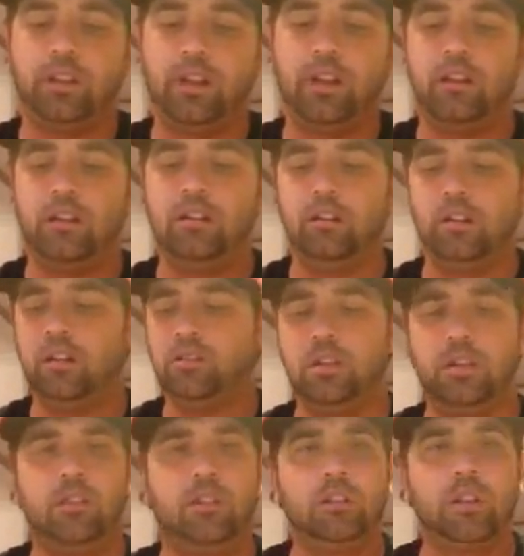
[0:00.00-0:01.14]
card, it shouldn't
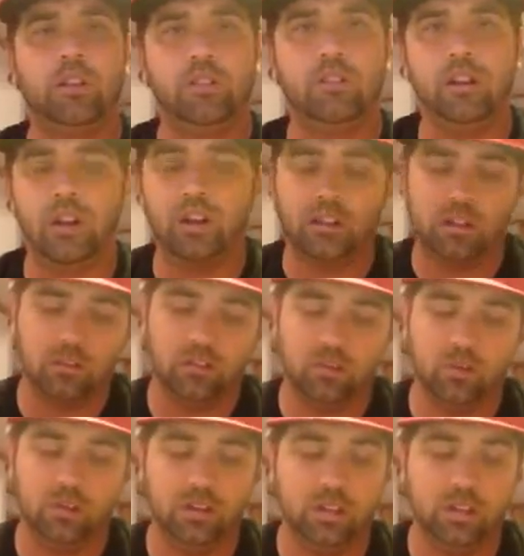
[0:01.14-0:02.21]
even look like you've done anything to it,